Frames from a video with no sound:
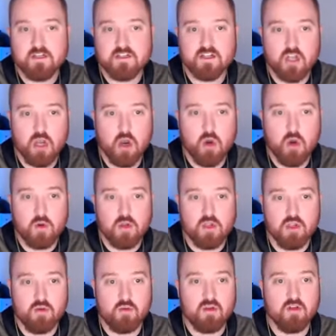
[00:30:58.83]
so
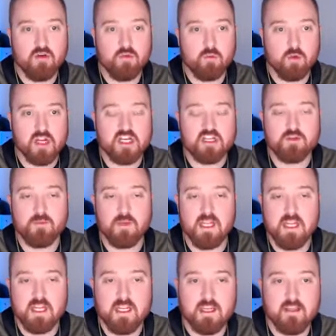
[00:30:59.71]
you can reach
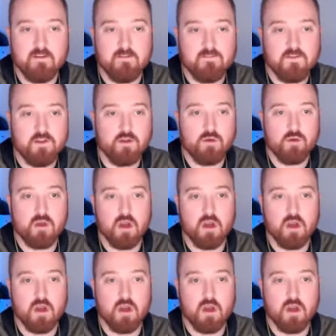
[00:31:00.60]
me if you